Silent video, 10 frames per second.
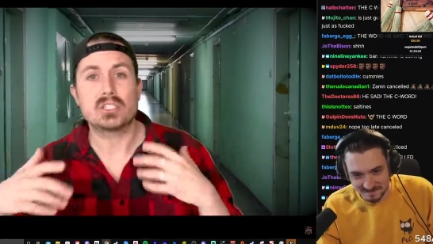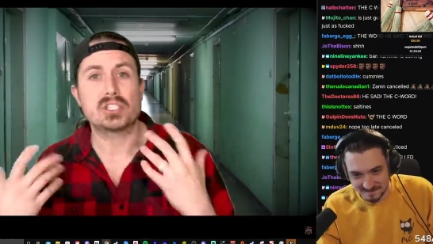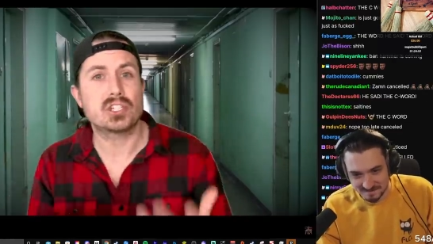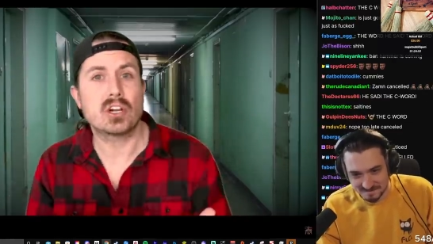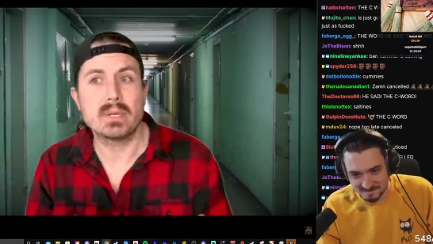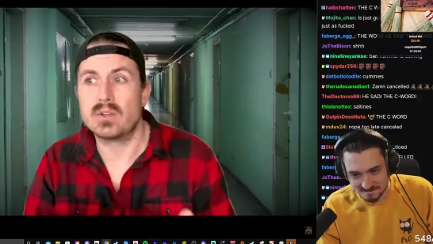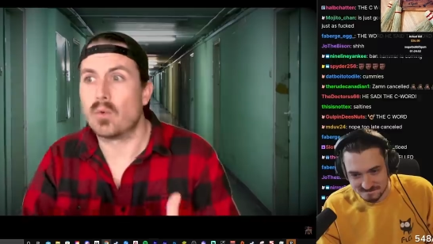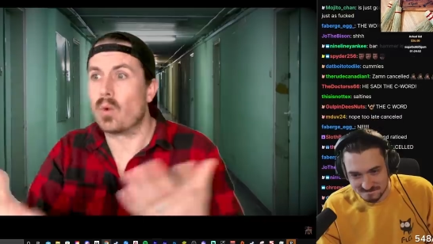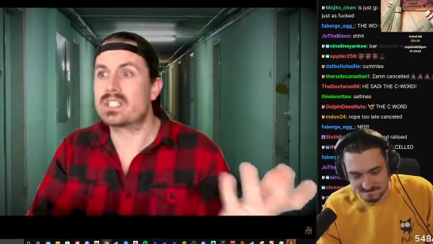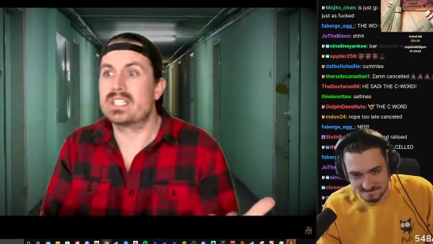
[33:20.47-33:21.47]
Speaker 1: But
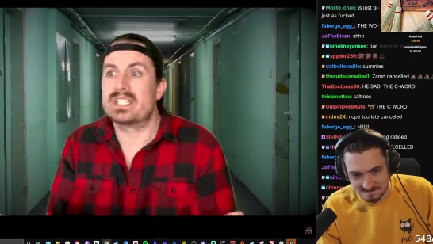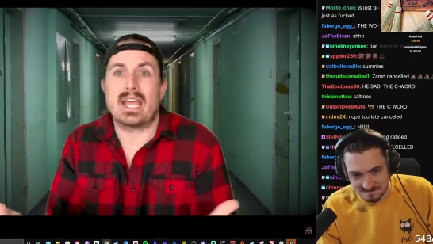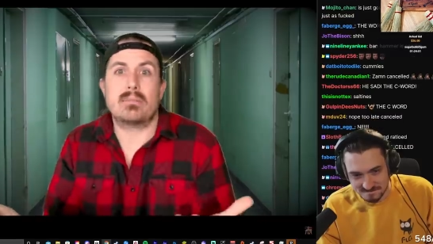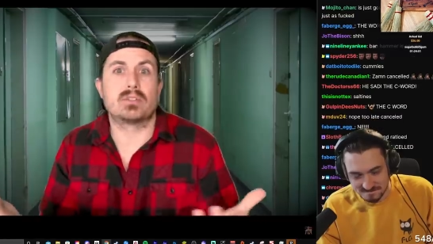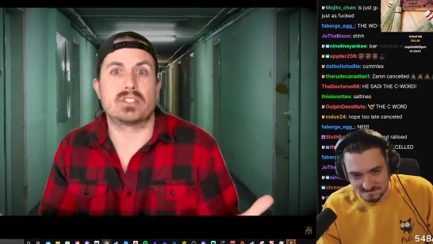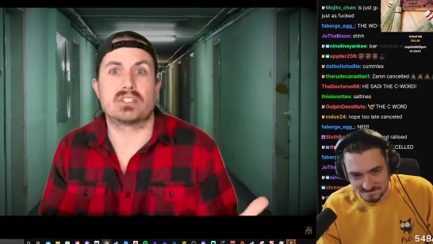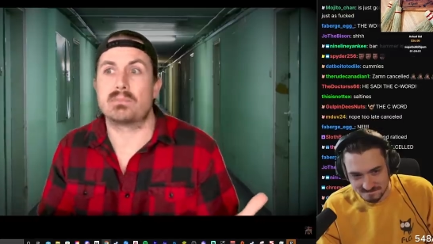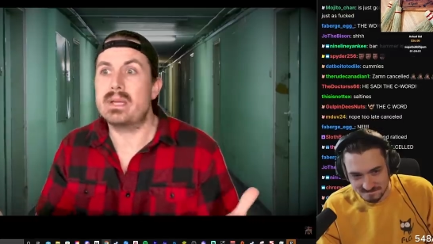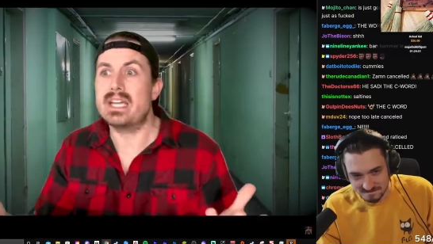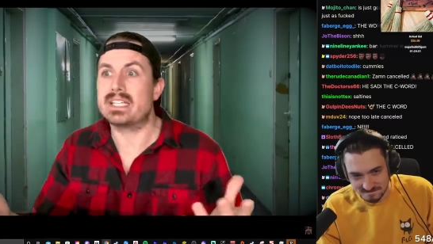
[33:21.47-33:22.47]
Sherman wasn't able to
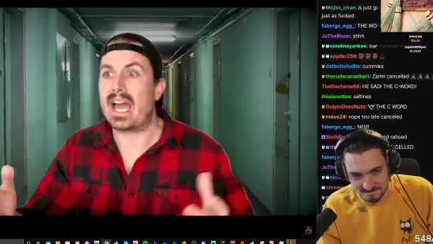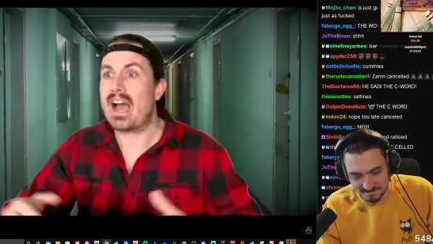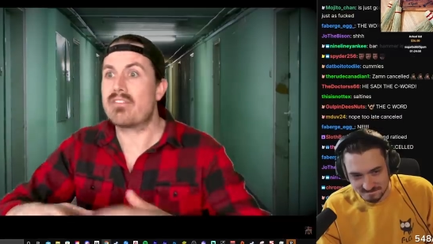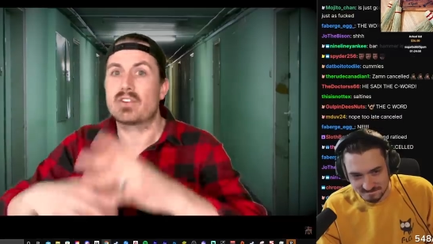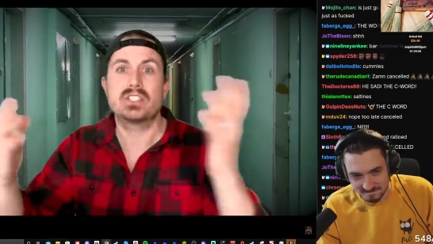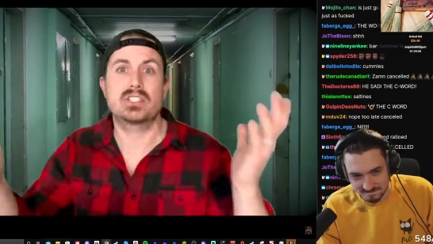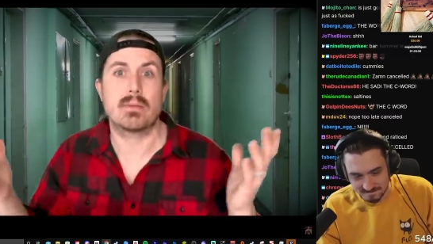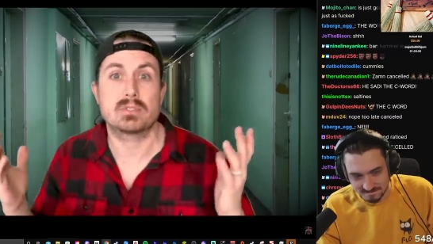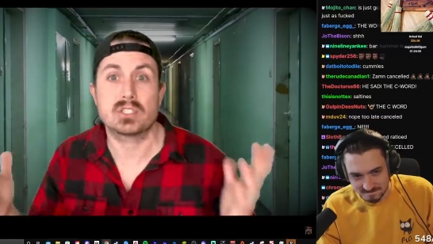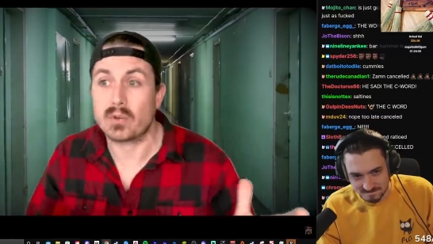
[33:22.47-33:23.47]
speak. After he
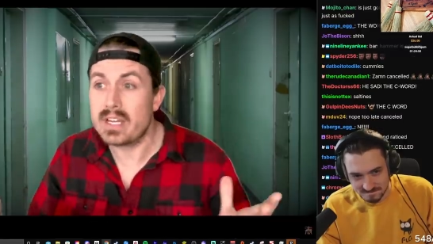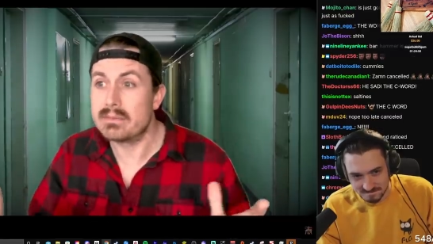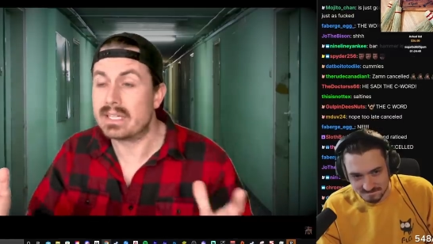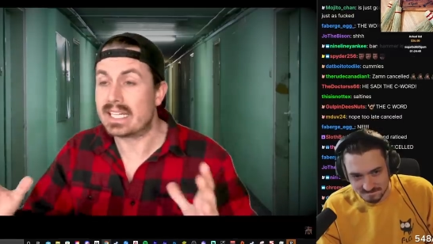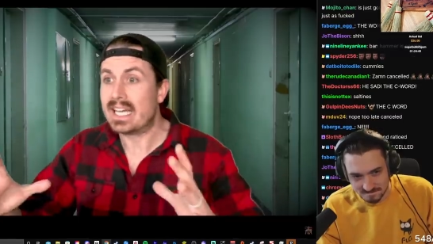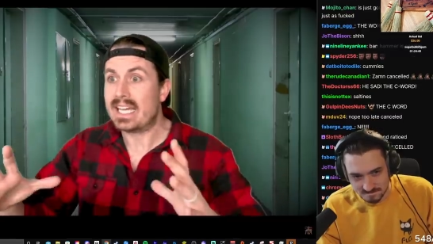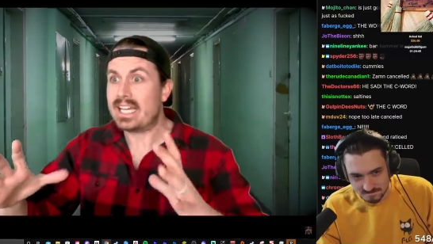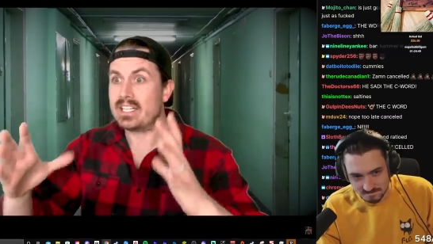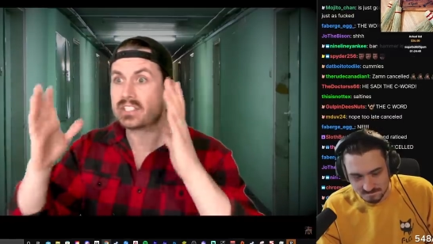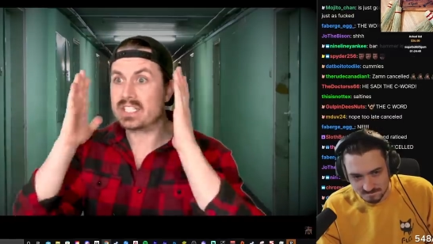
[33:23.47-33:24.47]
stopped screaming,
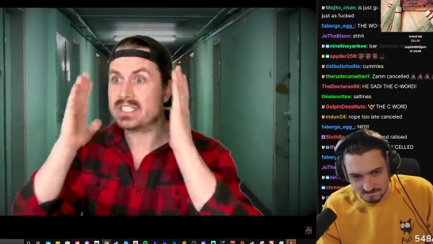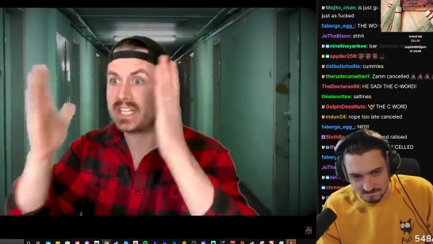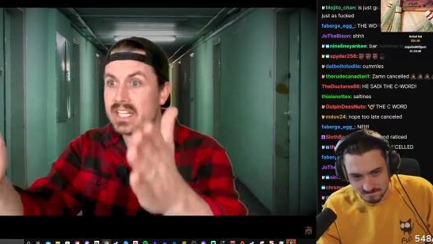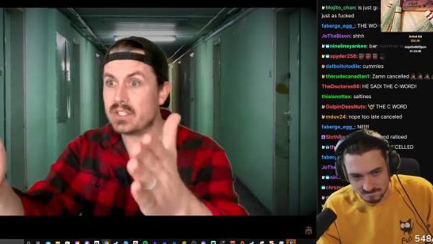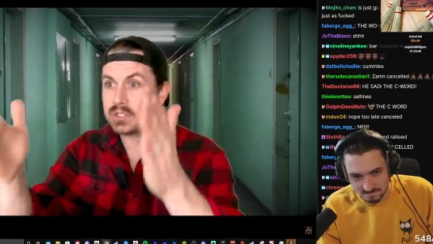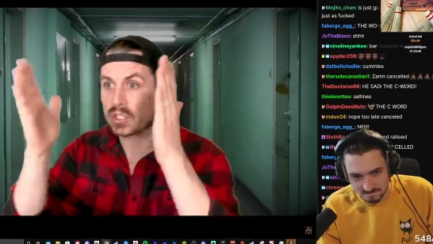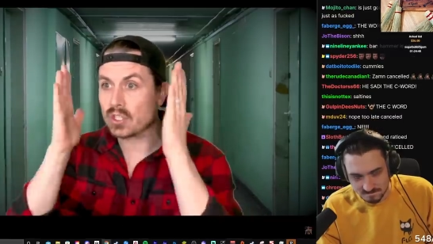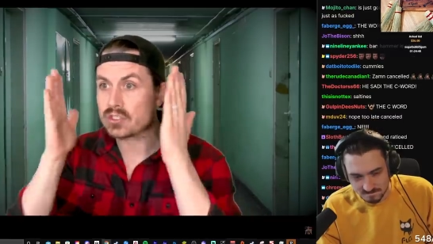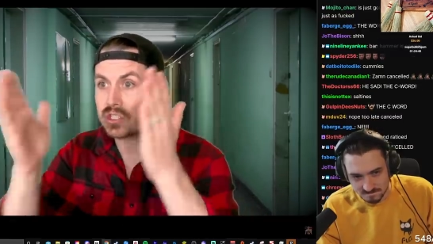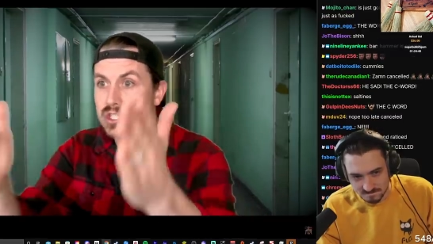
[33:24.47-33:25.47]
he just continued
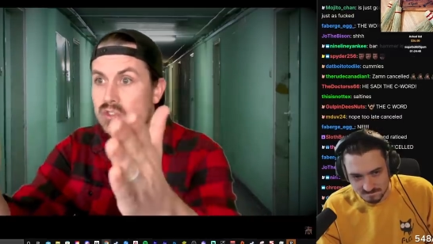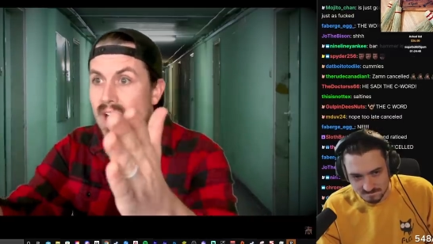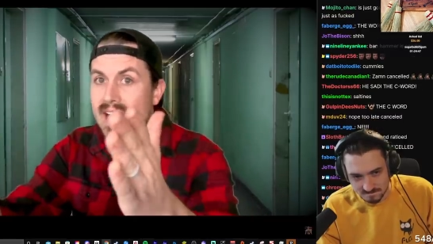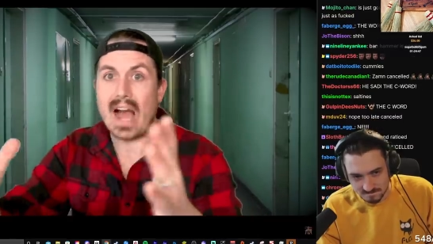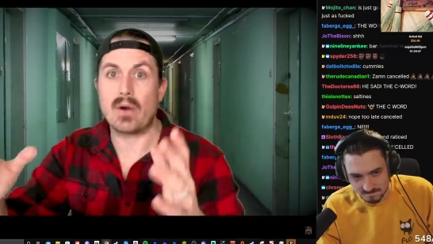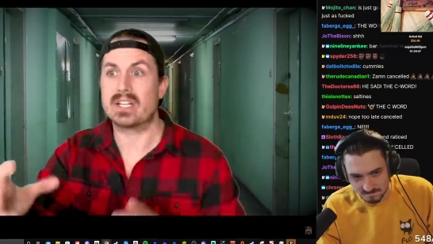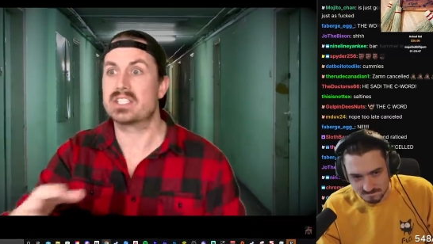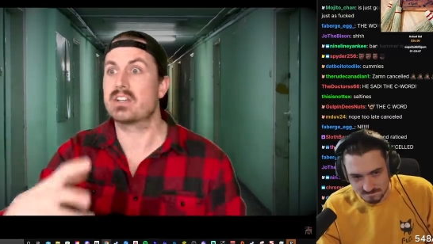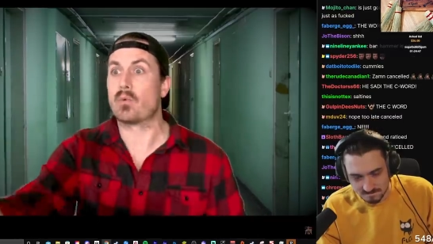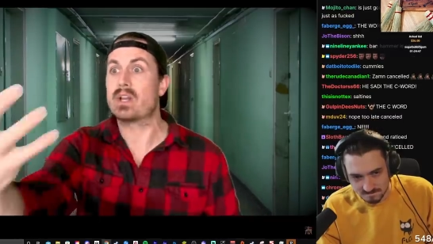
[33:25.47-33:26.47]
to look straight out
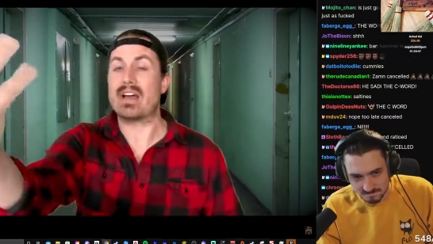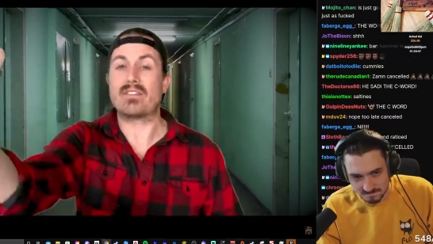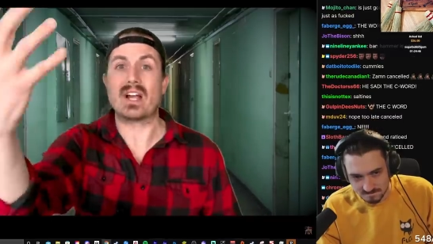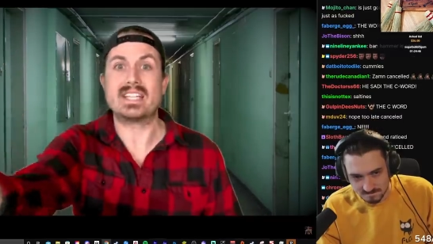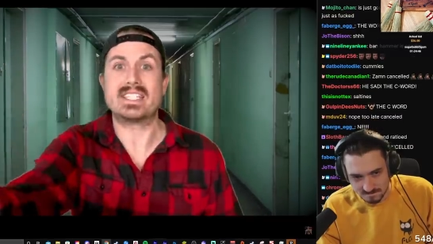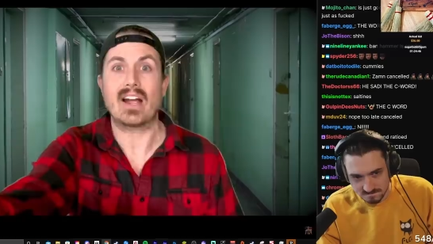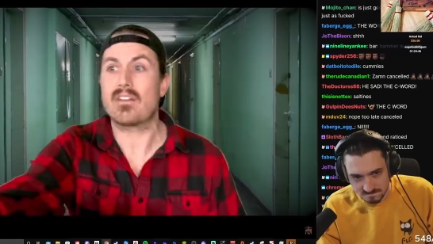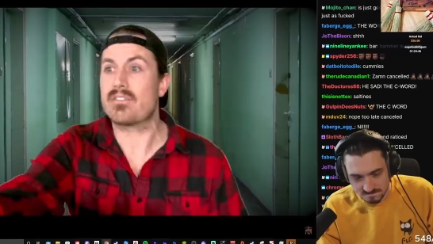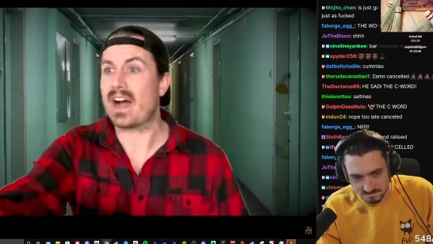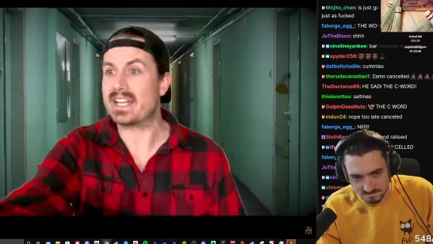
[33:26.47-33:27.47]
as if whatever had
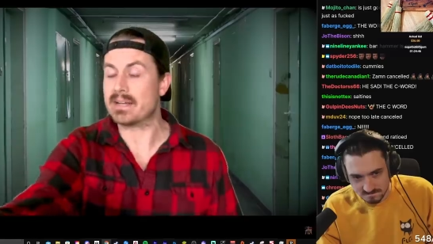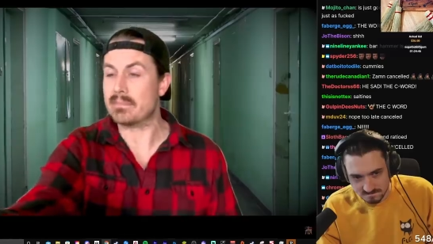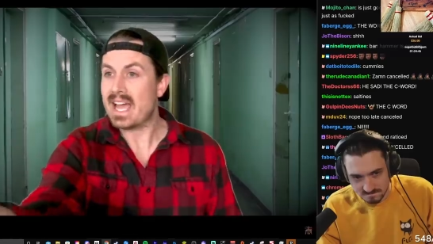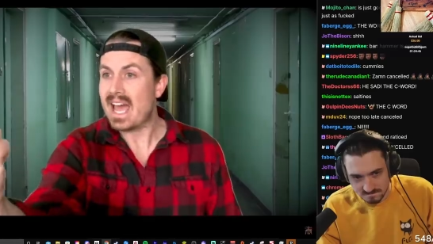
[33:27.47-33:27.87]
terrified him